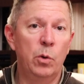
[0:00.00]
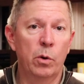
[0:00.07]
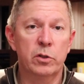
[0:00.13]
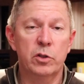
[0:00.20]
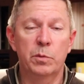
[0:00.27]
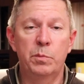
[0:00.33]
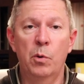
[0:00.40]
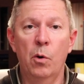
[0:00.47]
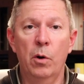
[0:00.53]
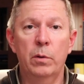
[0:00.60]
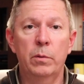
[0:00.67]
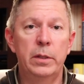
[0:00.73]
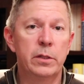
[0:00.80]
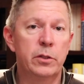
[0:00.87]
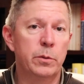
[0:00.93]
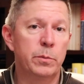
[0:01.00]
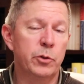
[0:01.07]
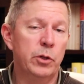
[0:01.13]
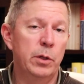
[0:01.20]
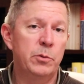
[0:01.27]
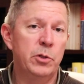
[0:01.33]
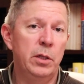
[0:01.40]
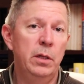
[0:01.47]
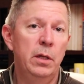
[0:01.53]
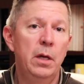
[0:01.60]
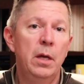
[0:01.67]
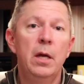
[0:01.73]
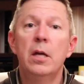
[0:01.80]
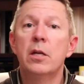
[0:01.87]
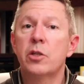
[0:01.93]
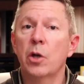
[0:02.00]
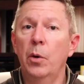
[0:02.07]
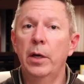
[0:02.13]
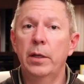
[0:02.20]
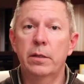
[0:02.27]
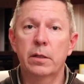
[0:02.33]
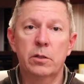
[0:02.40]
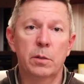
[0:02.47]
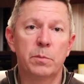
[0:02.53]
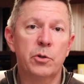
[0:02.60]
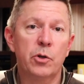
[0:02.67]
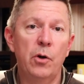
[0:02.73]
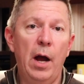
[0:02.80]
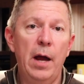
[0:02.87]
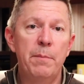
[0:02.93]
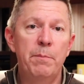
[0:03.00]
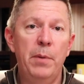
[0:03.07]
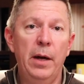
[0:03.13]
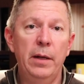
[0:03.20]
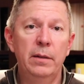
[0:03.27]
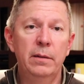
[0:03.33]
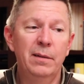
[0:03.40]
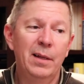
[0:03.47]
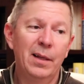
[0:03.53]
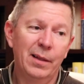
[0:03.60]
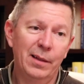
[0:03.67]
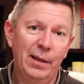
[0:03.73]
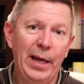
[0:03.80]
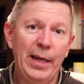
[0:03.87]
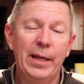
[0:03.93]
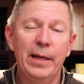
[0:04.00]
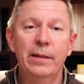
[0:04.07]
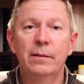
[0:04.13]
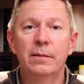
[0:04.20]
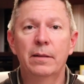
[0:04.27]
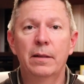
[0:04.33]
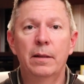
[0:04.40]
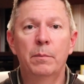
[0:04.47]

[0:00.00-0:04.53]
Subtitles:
your support and subscription. So hit the subscribe button, like it.